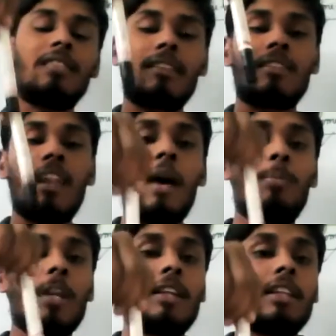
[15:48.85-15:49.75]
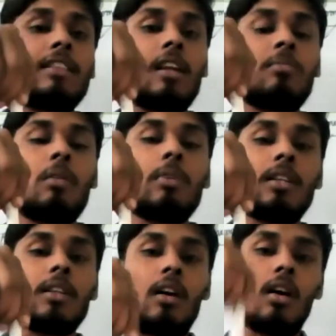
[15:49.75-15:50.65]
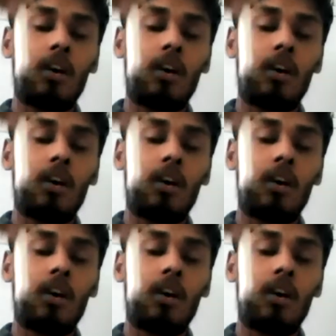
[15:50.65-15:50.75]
The laboratory thermometer